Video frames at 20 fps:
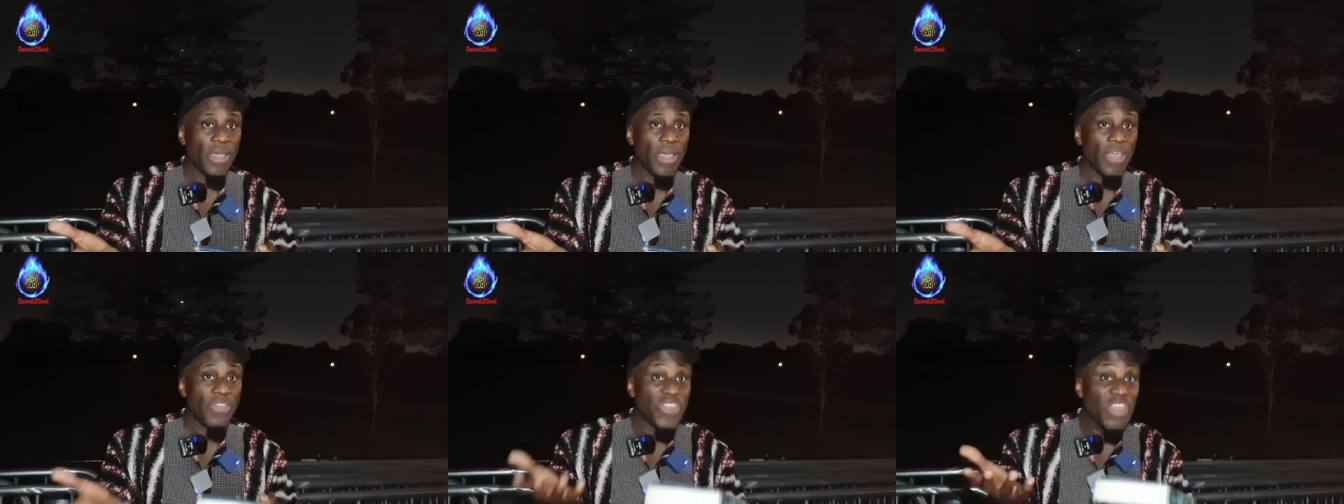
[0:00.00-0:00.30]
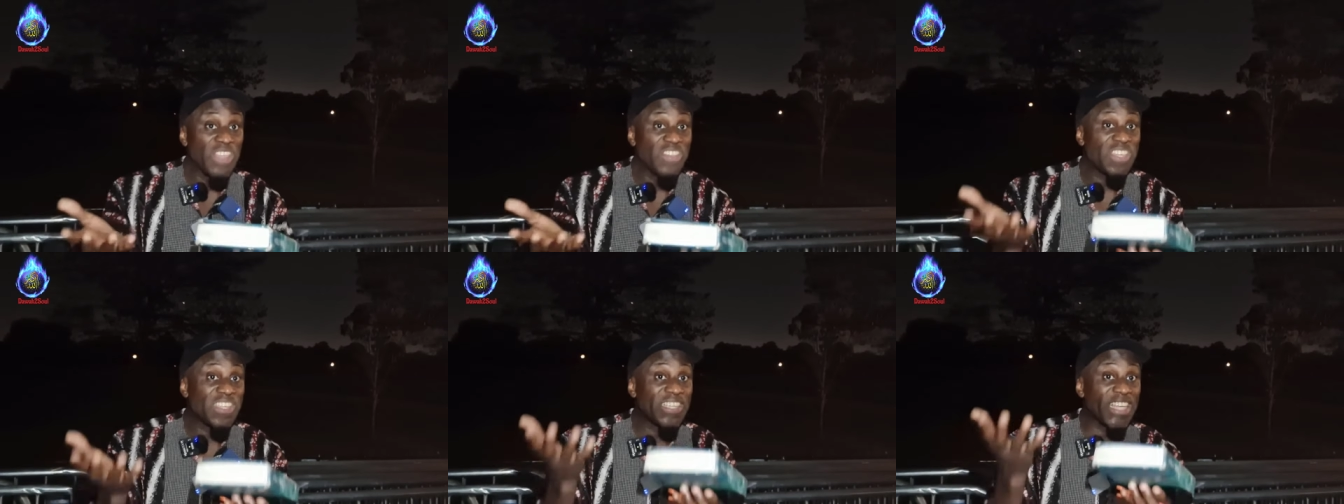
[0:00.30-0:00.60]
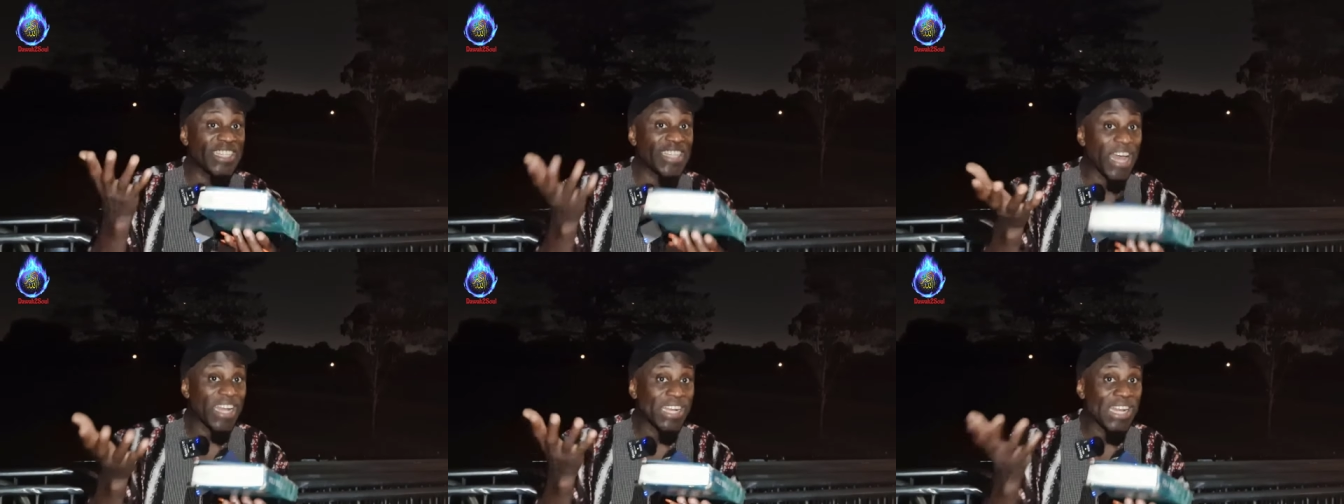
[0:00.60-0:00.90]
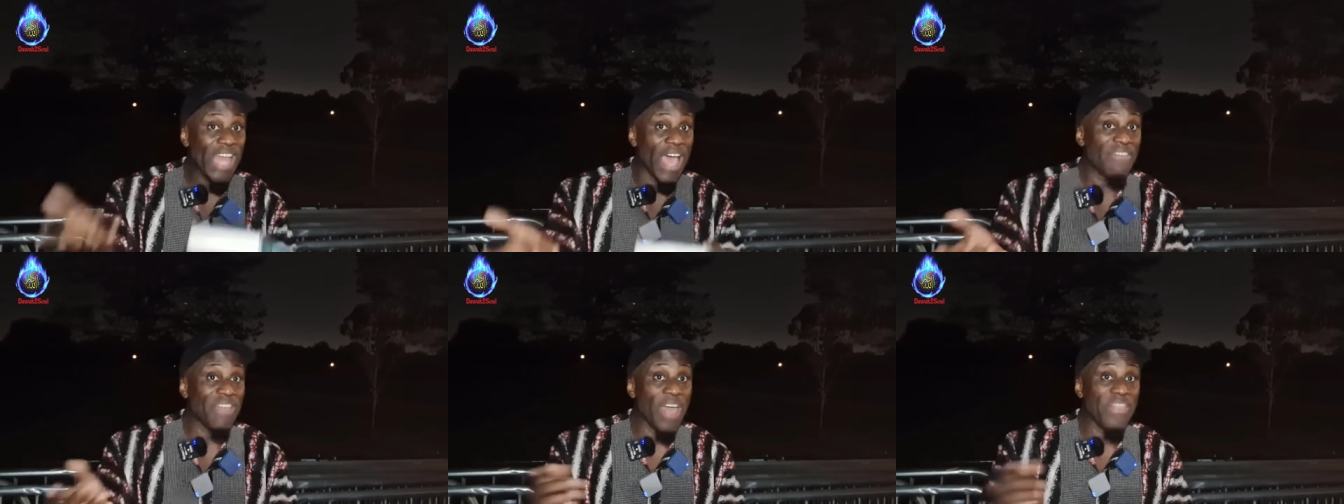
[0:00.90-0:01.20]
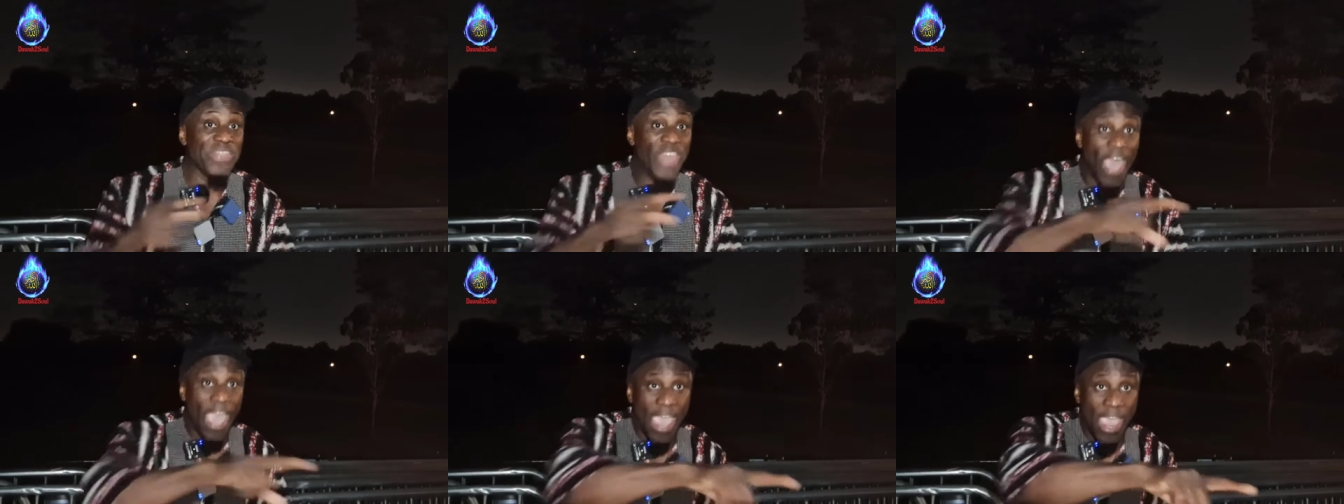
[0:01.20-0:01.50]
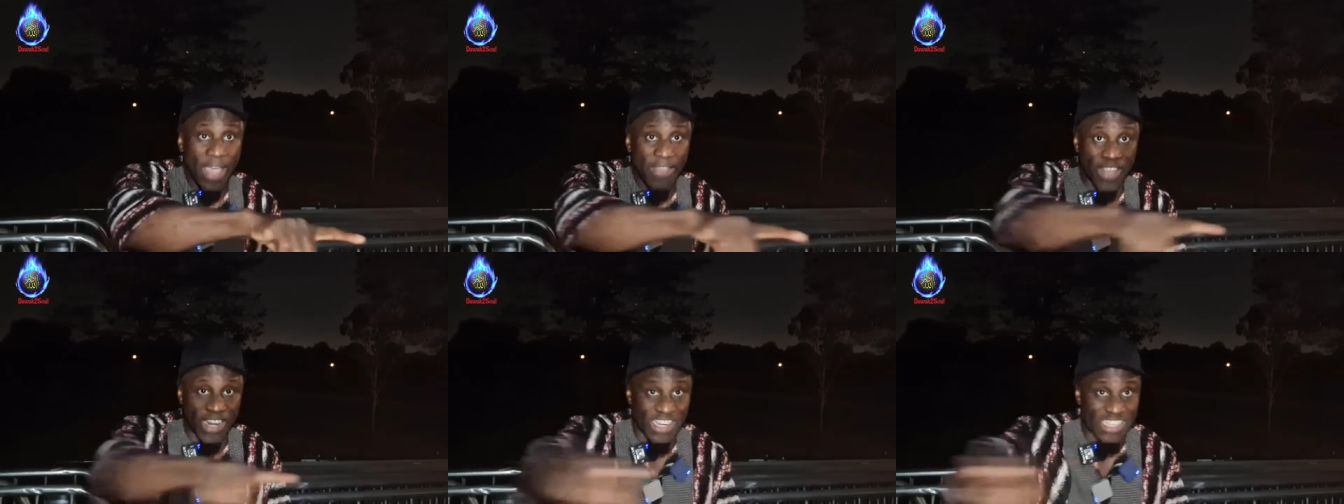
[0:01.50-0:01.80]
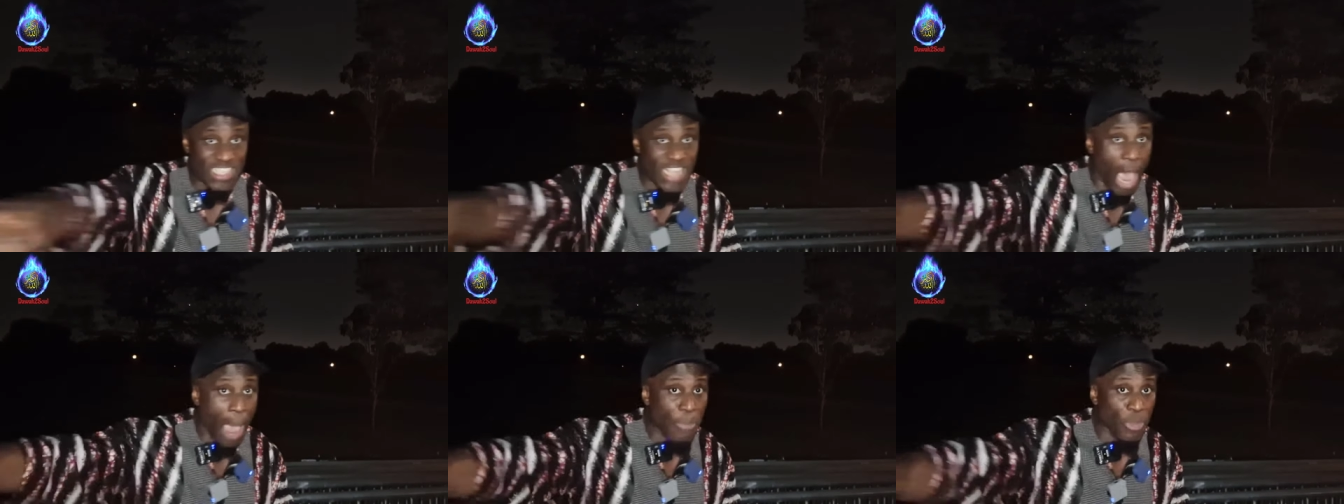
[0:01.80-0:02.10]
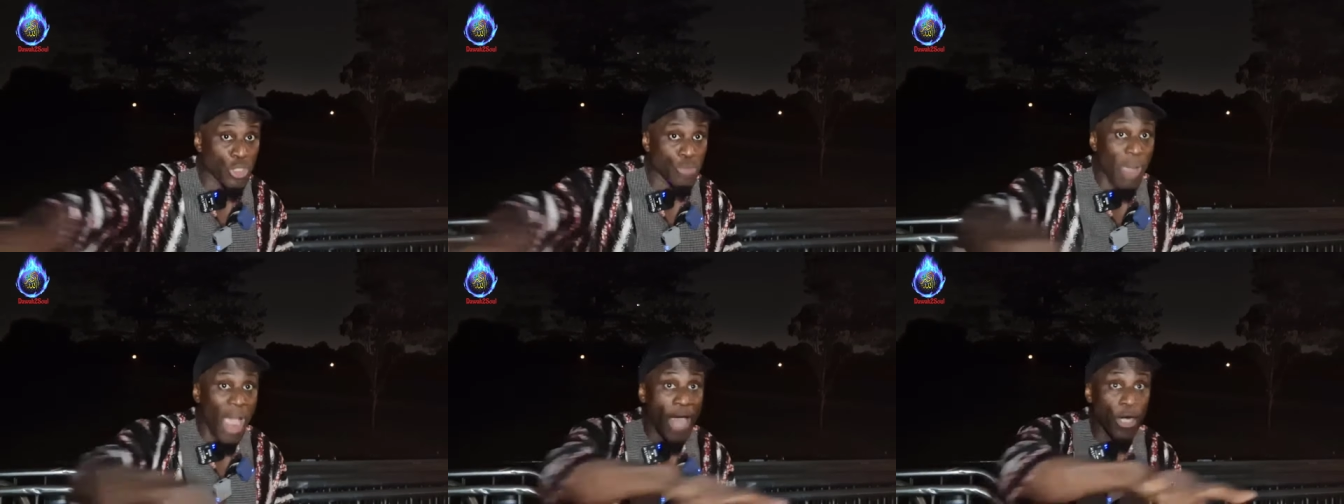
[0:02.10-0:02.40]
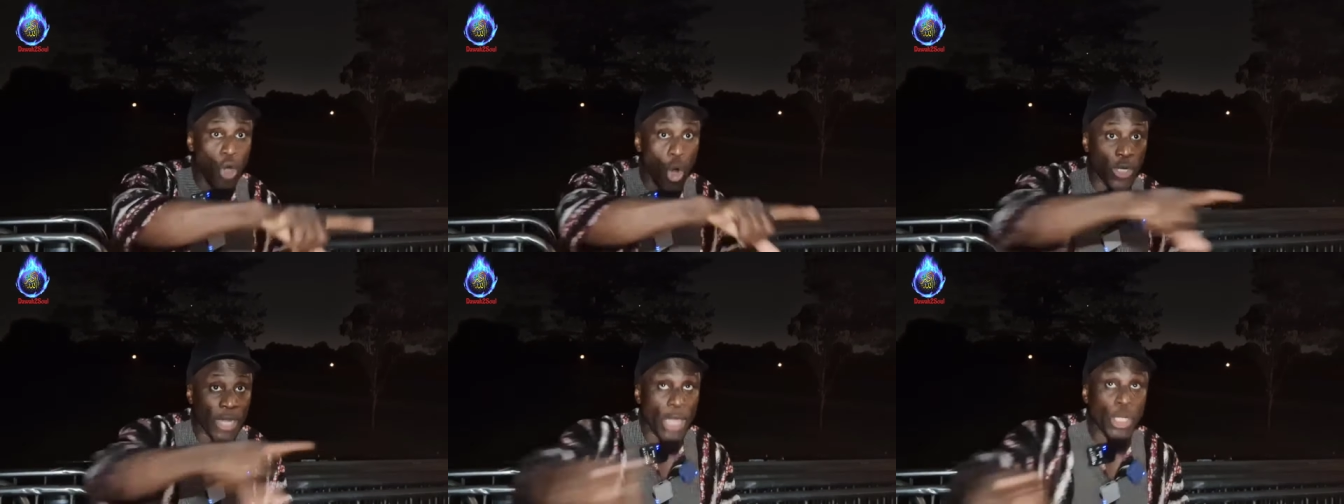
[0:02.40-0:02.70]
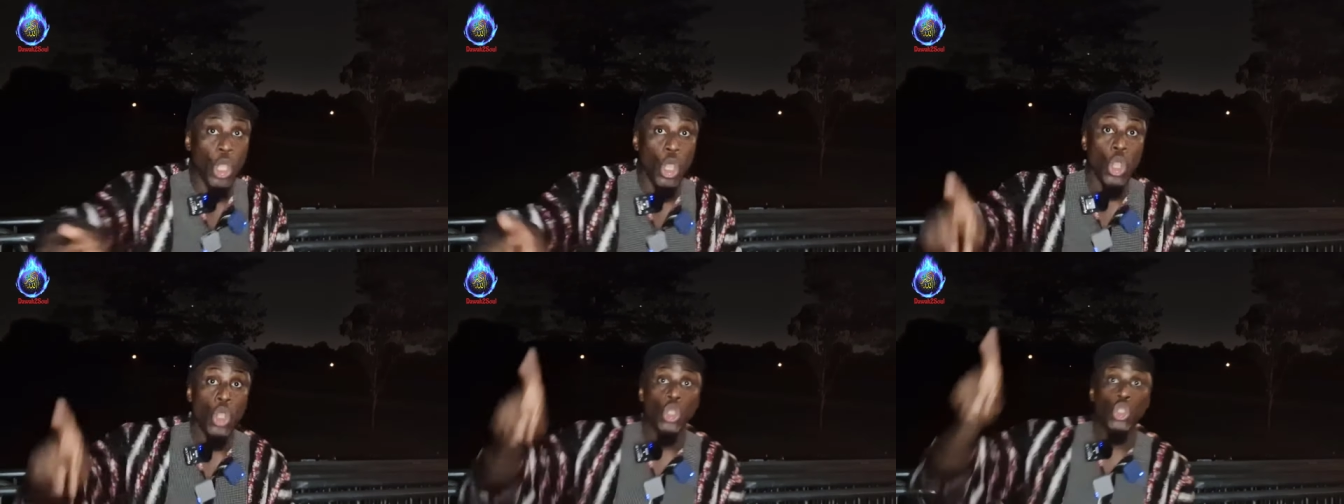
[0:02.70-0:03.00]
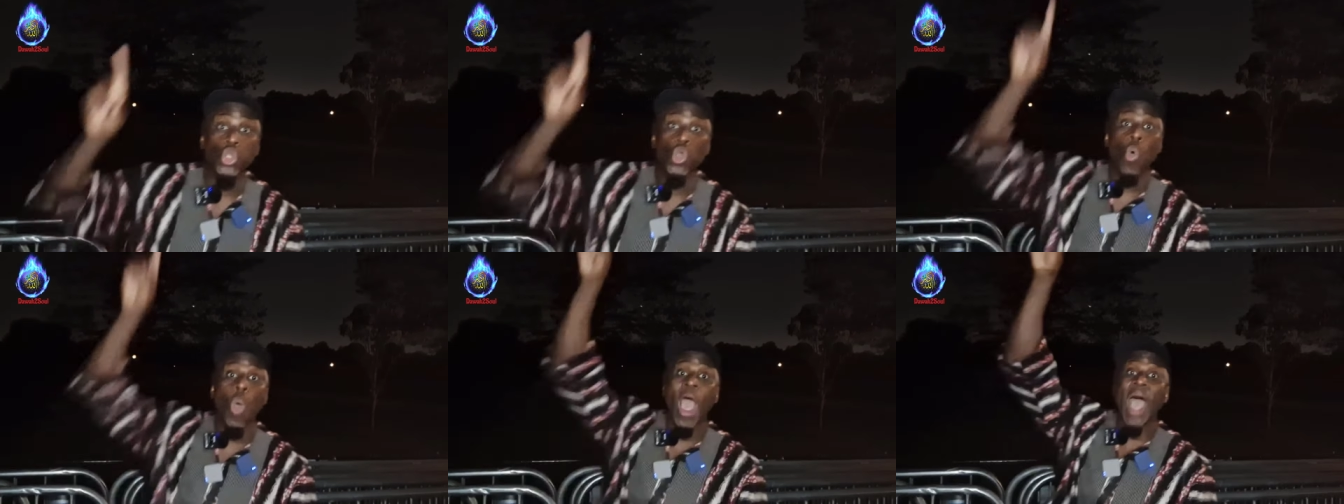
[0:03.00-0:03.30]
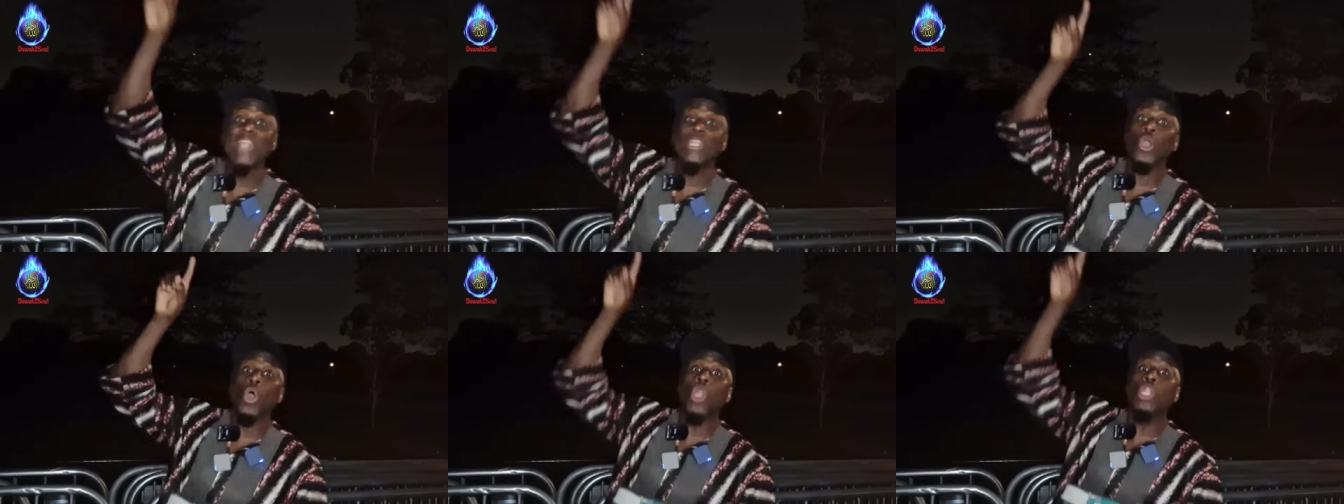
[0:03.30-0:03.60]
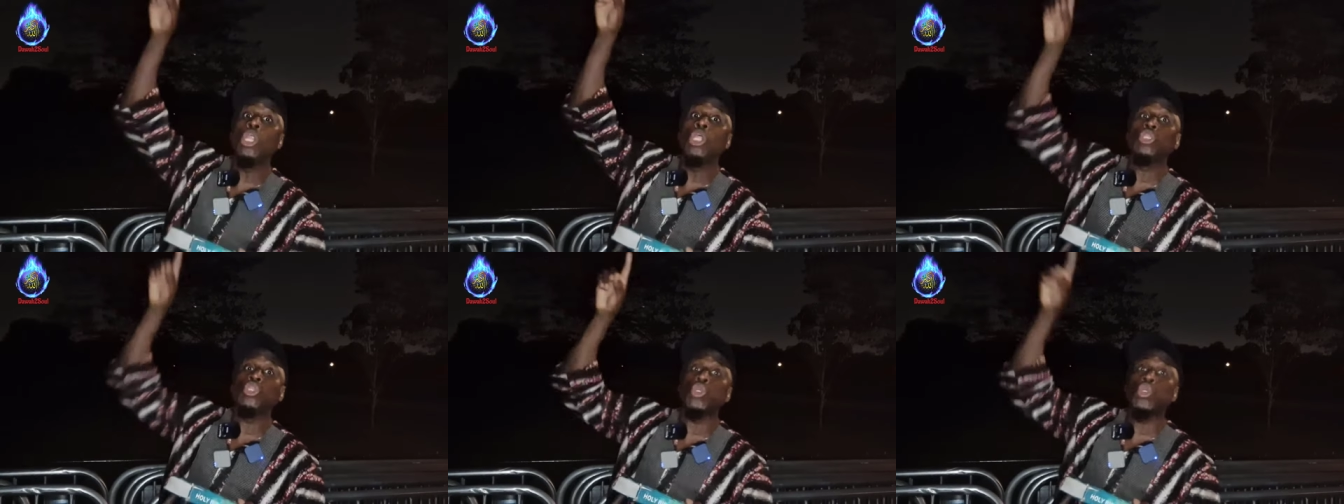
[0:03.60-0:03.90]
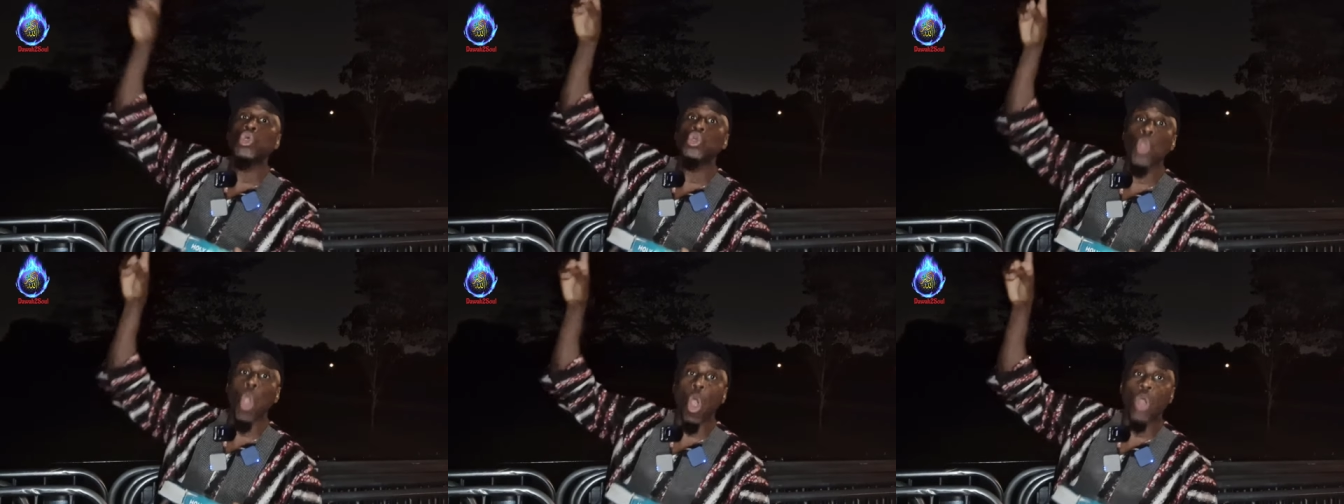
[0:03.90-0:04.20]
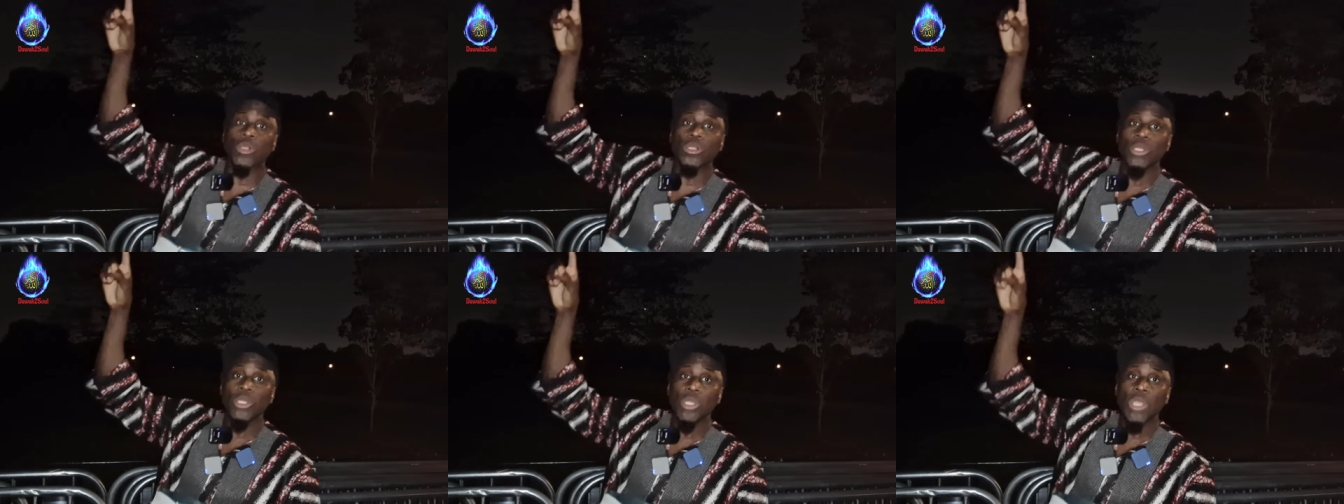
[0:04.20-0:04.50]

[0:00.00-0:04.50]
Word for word: This is eternal life, that they, the disciples, might know that you are the only true God,